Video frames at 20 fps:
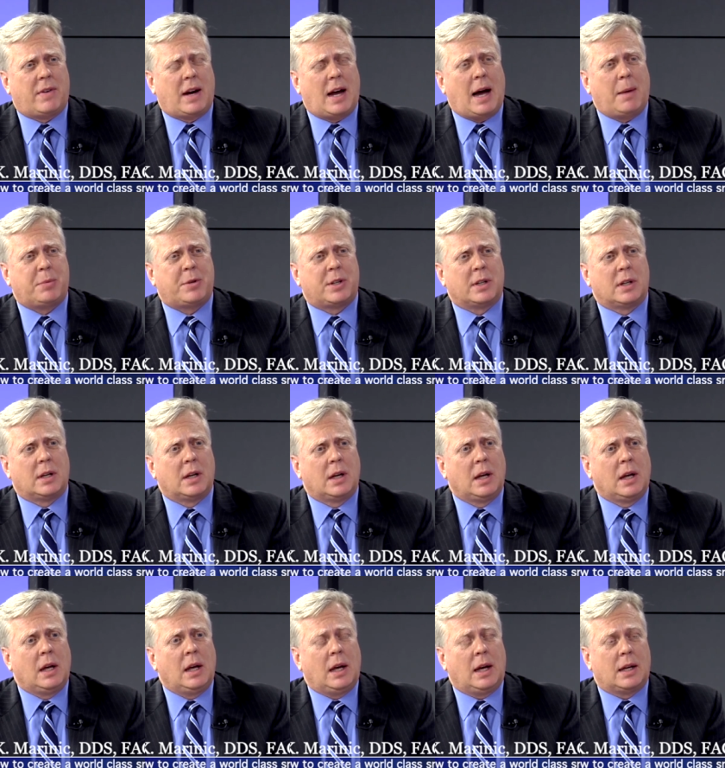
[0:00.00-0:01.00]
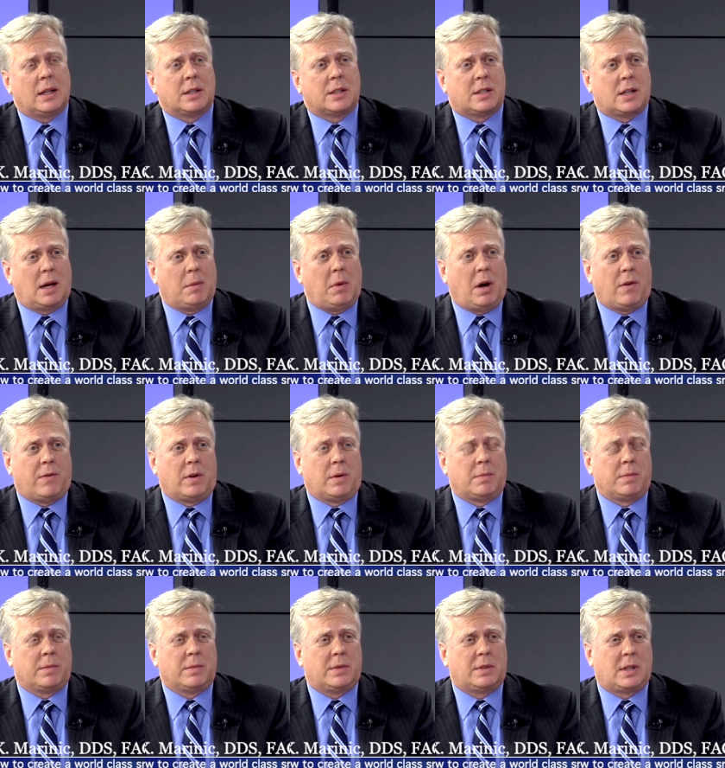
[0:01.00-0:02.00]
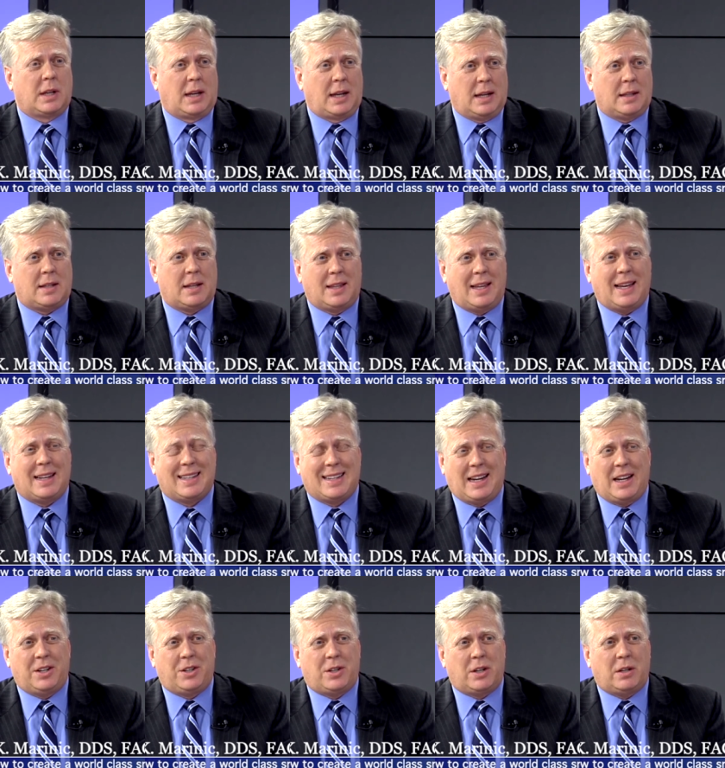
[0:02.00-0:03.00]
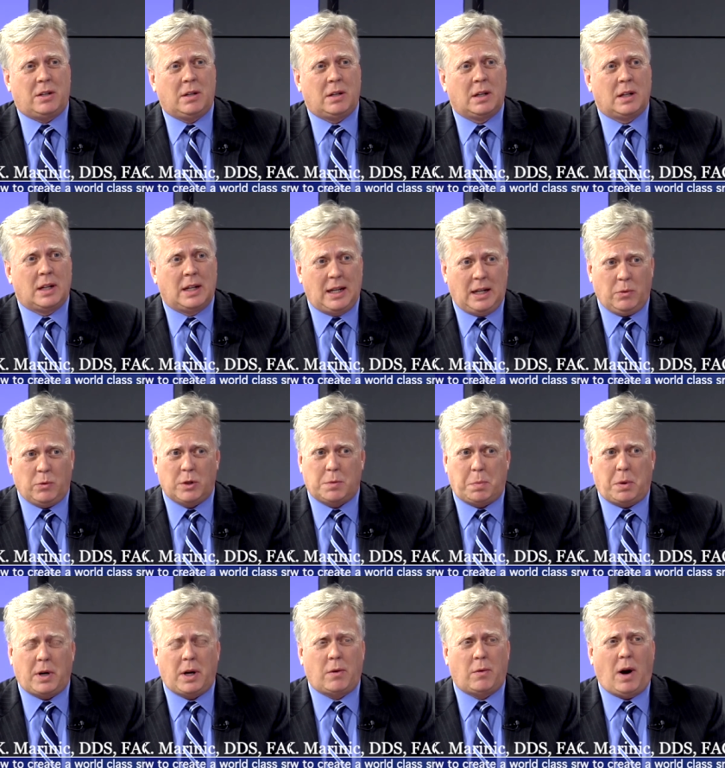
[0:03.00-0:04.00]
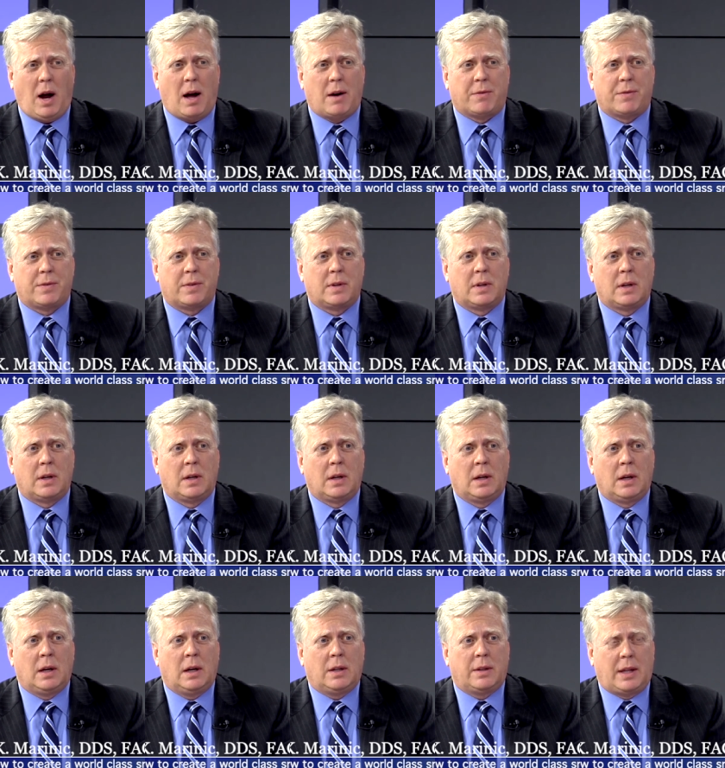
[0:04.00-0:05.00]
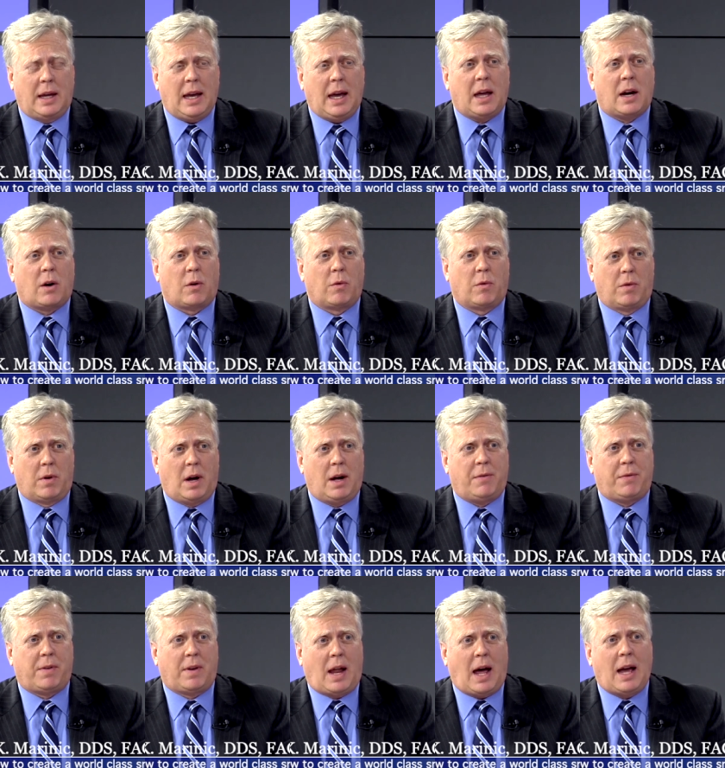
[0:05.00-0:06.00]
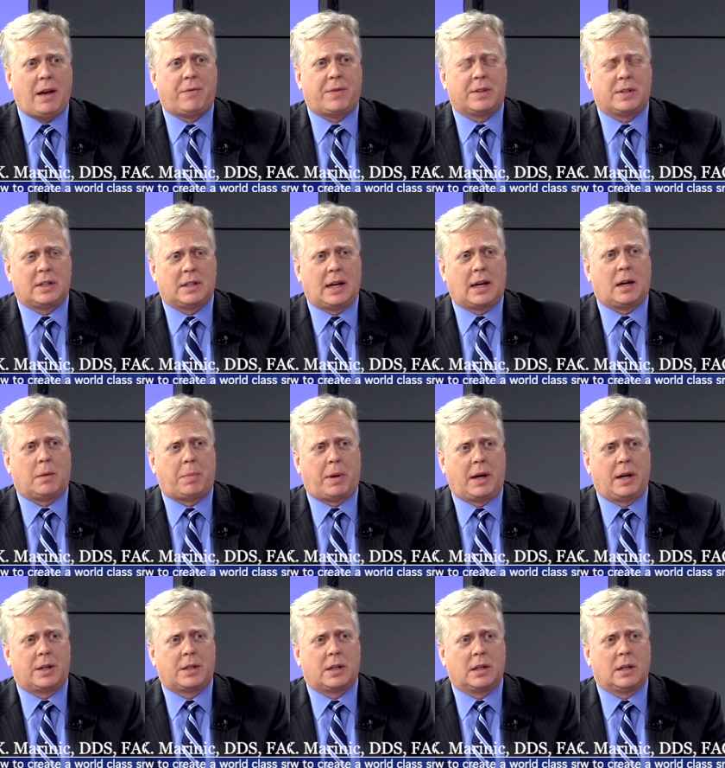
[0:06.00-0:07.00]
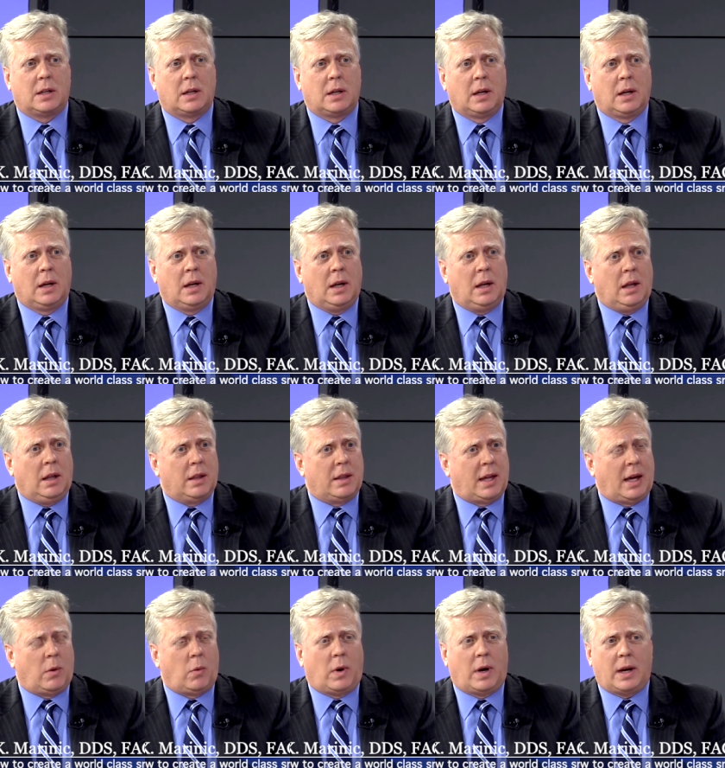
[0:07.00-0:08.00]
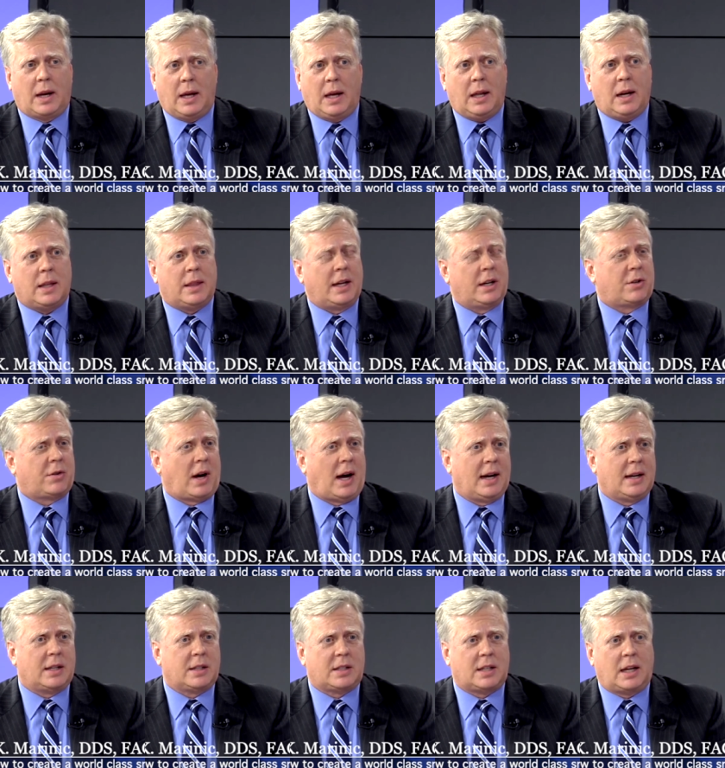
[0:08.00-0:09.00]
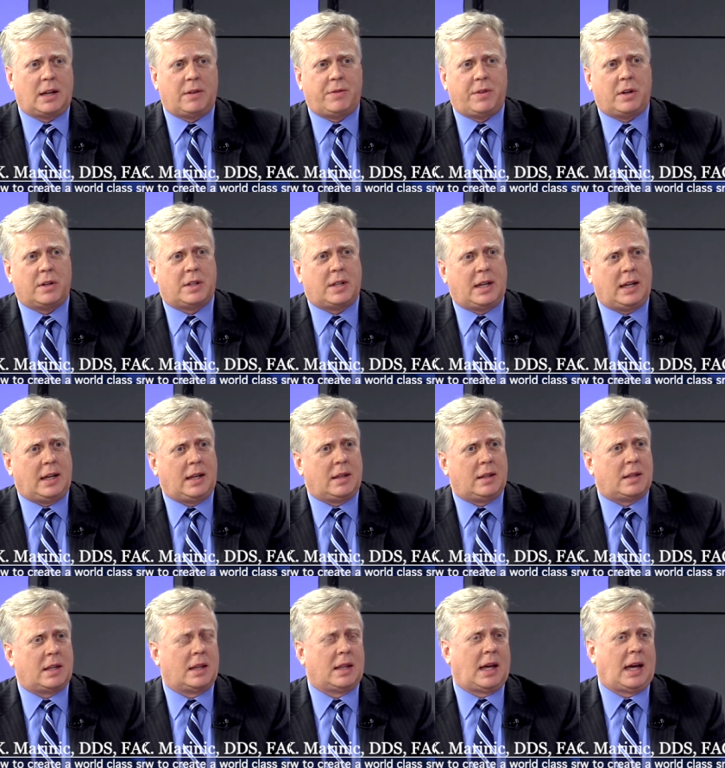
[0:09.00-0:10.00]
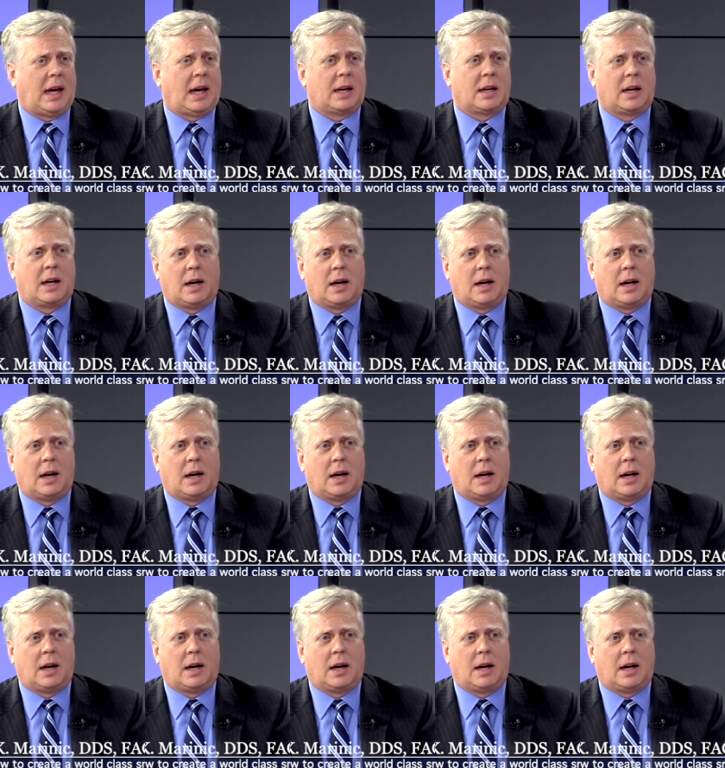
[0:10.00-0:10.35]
an option. And some of them, to get to that denture, it was pretty rough. They had a rough life as a dental patient. They went in and they tried to save their teeth, and they had